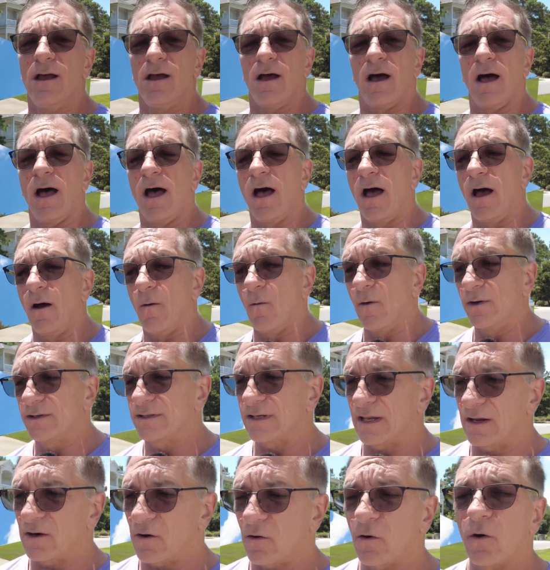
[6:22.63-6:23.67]

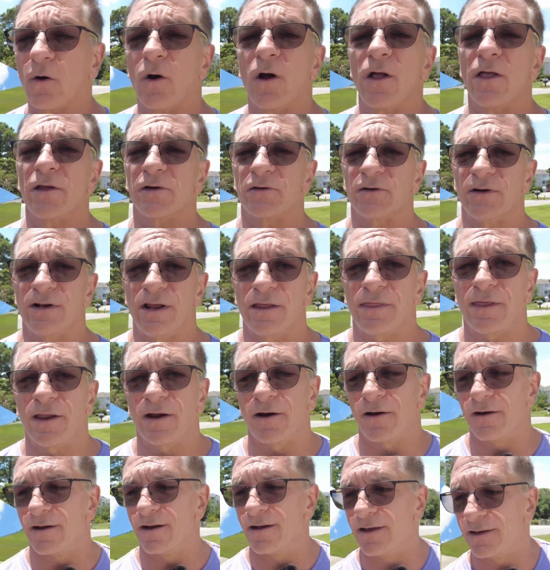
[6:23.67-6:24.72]
once I crawl underneath
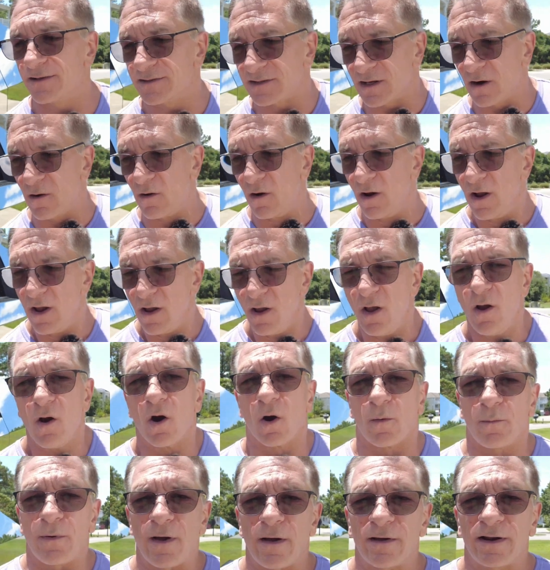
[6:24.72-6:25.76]
here. So
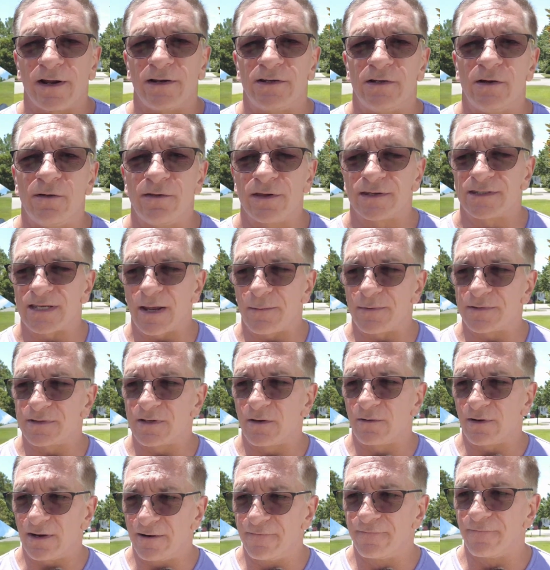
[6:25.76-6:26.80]
we're probably going to do this
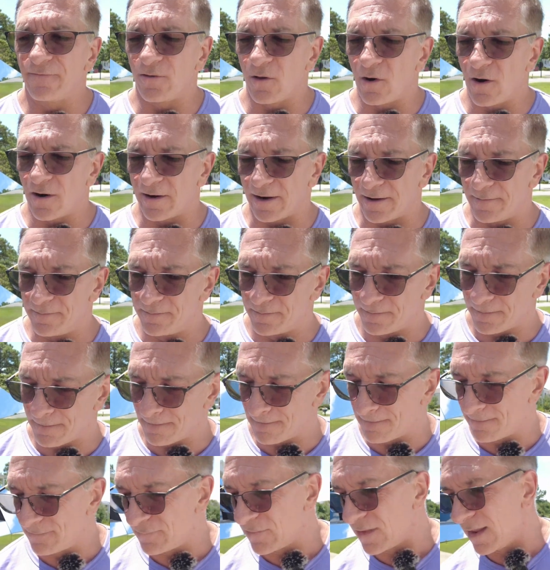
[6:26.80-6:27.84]
episode in Florida.
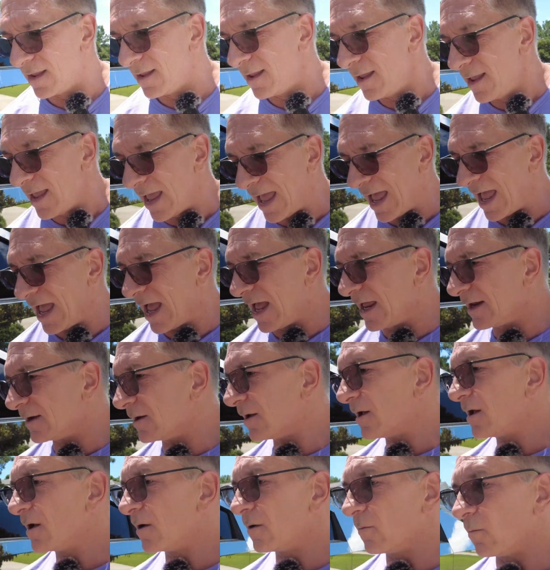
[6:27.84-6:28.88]

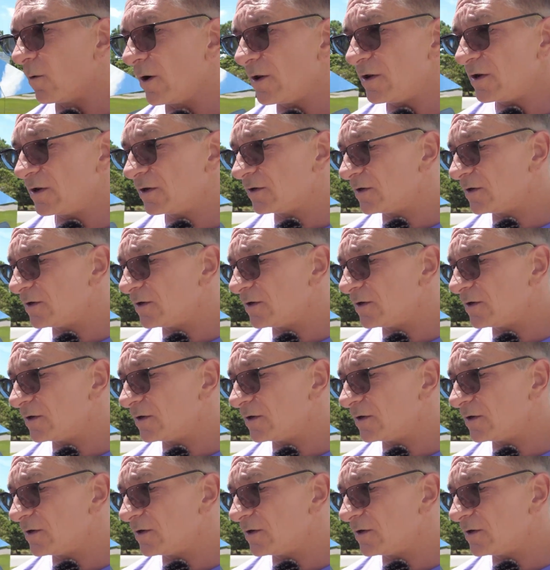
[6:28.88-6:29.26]
And what you